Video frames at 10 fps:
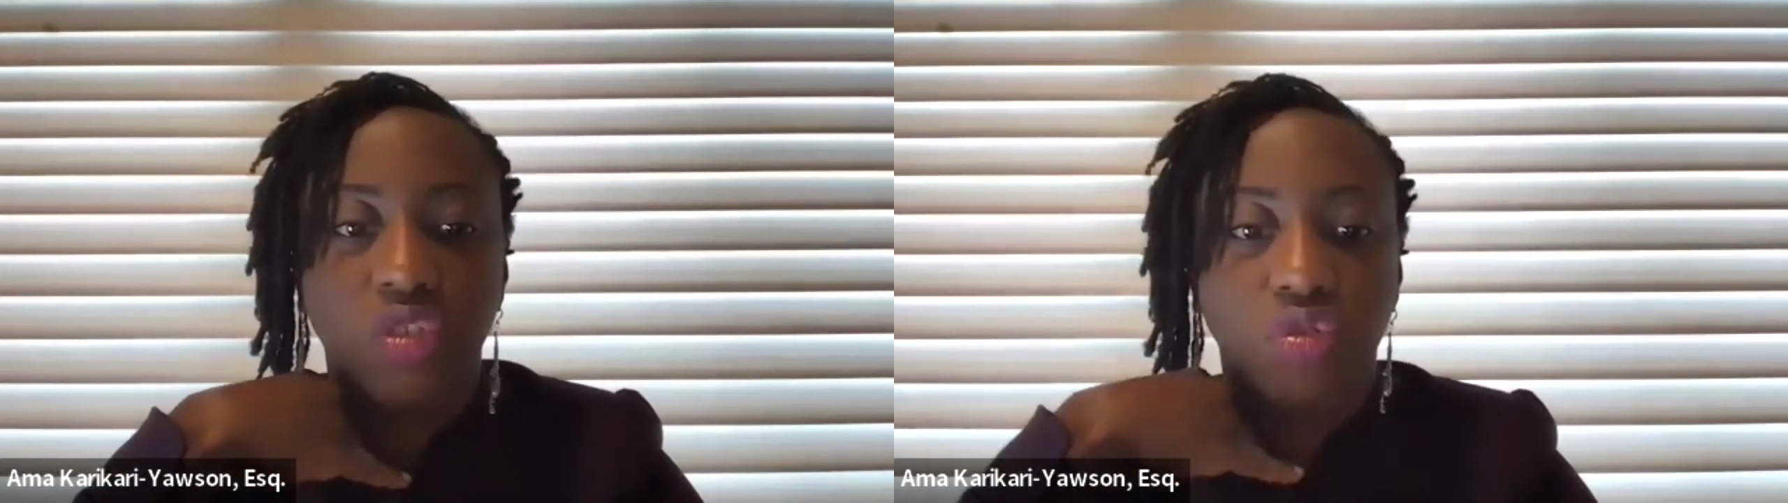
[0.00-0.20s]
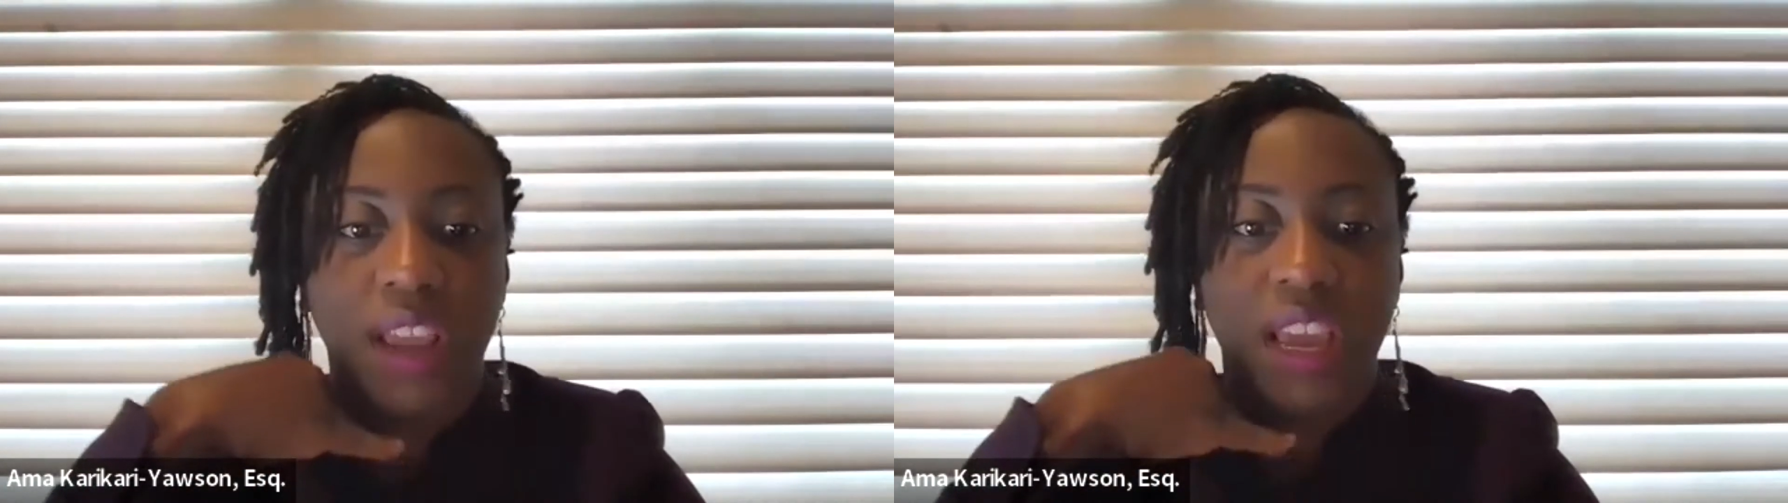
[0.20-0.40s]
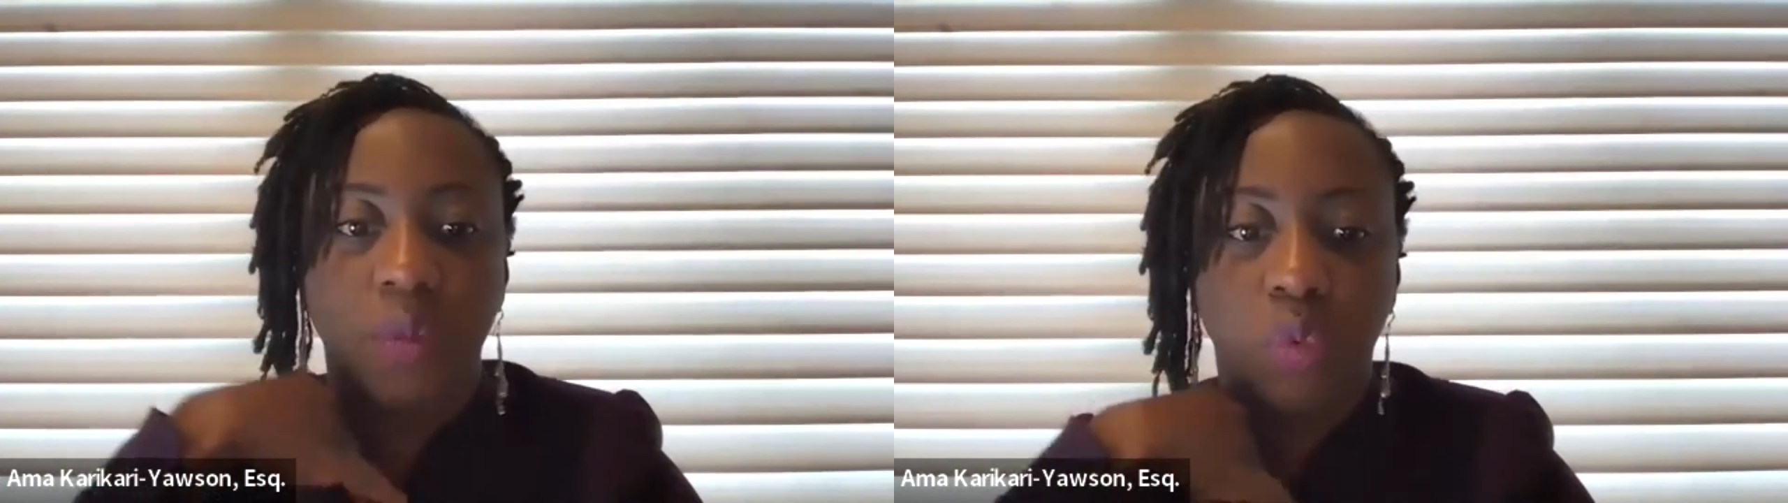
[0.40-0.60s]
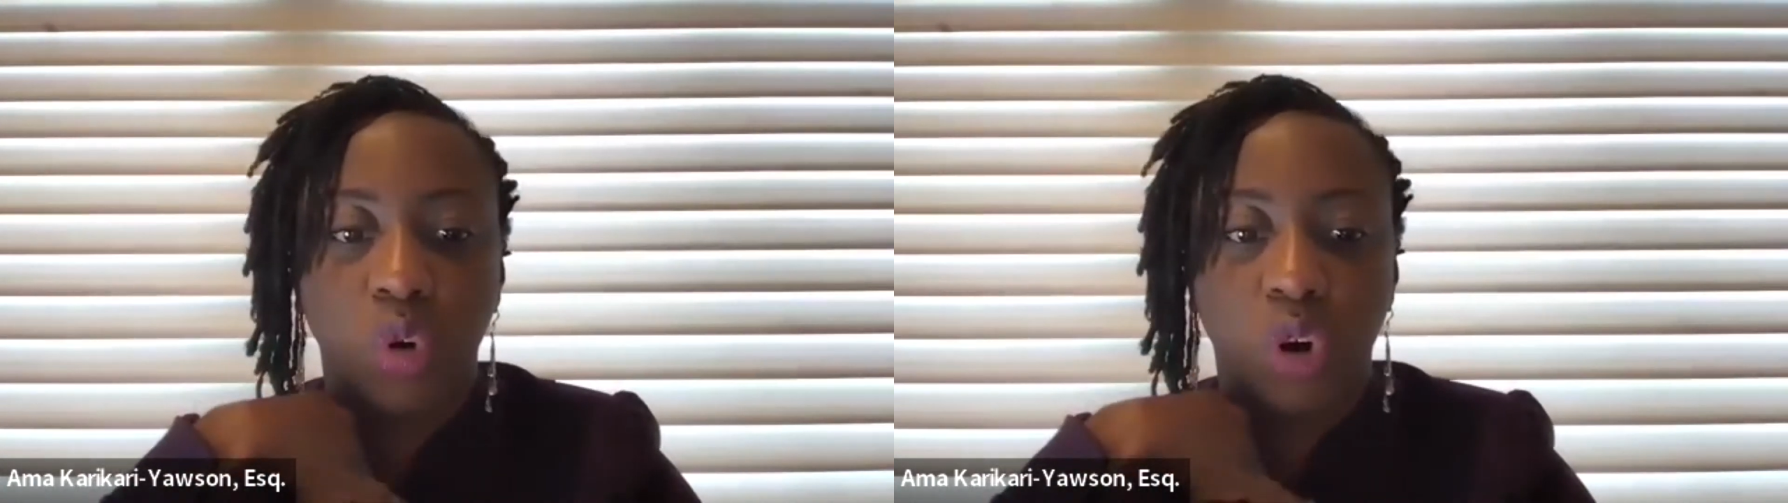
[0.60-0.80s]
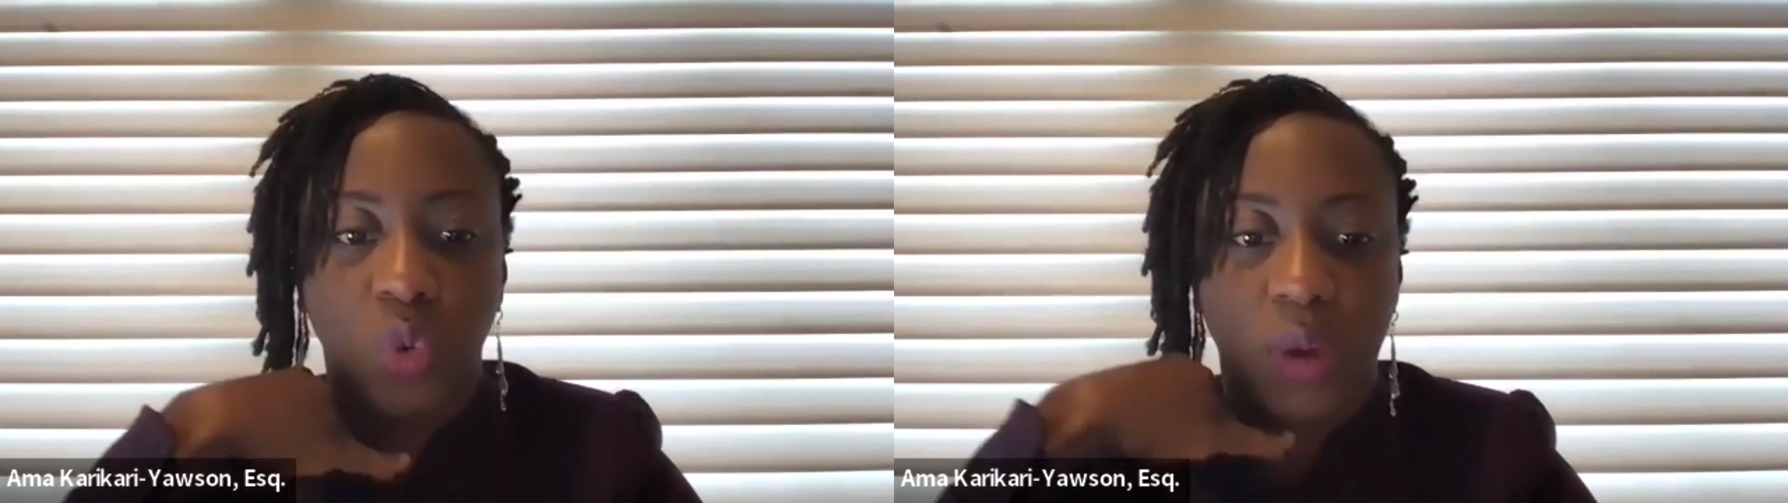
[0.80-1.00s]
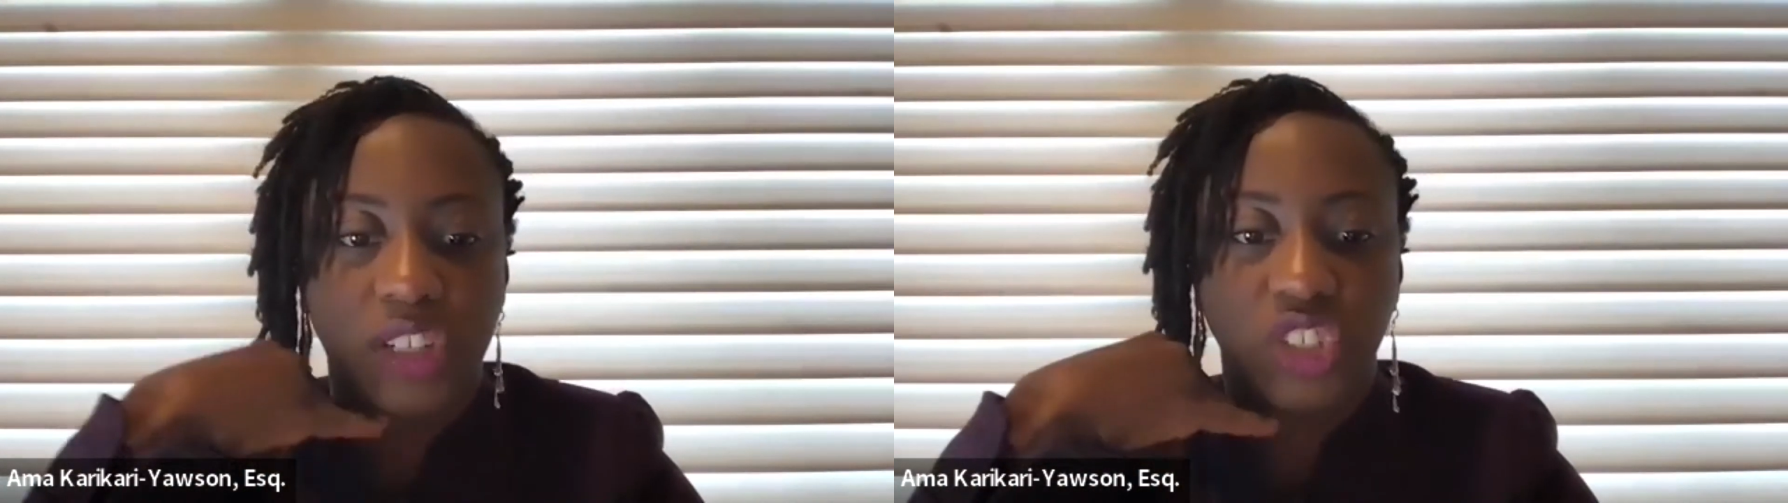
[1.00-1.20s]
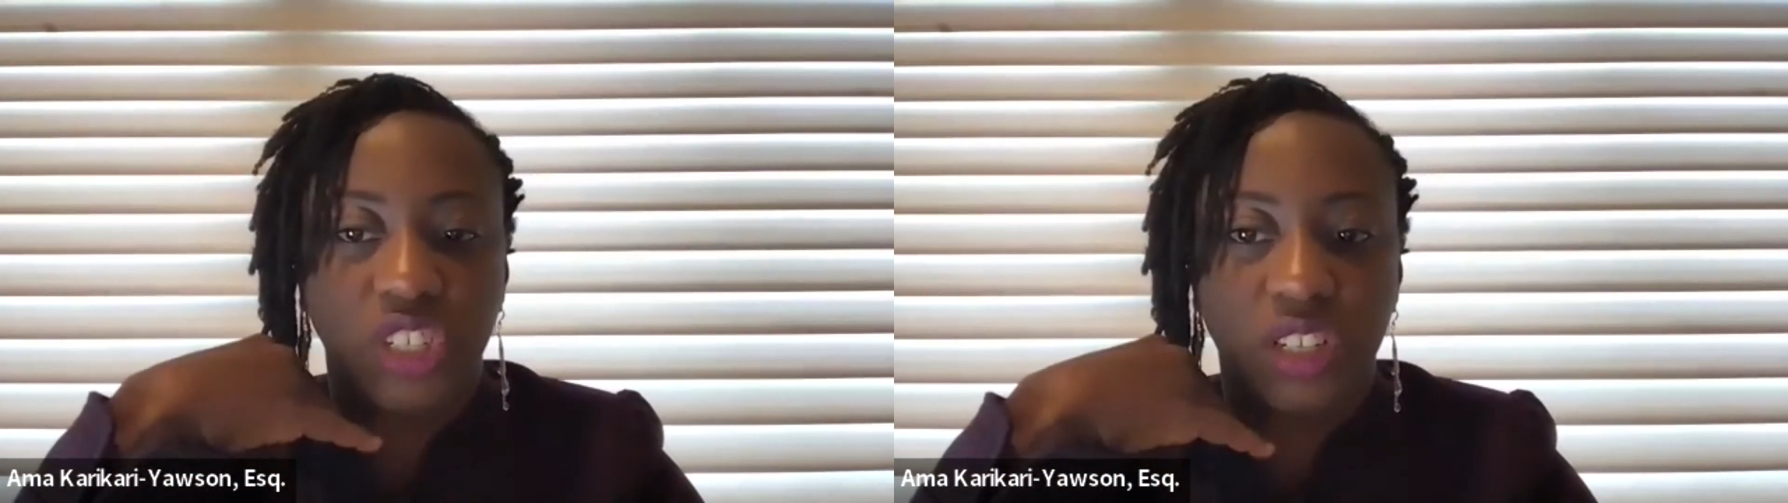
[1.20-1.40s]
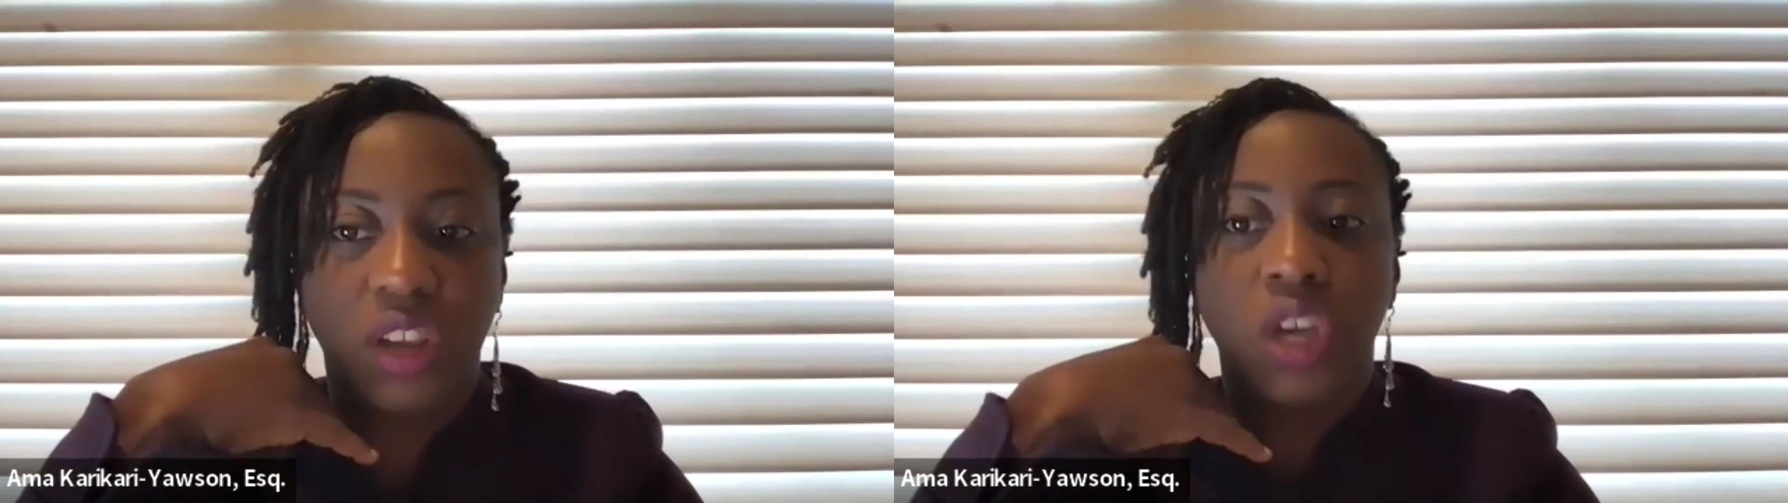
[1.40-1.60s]
great and important
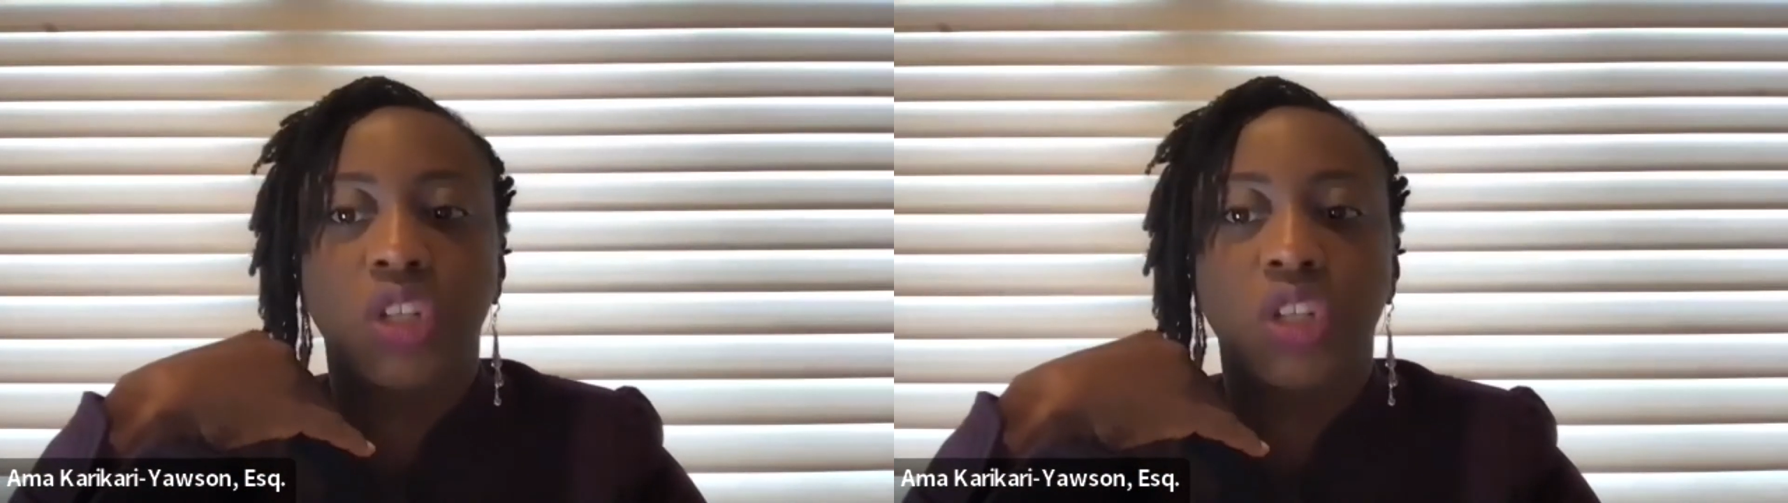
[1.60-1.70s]
question.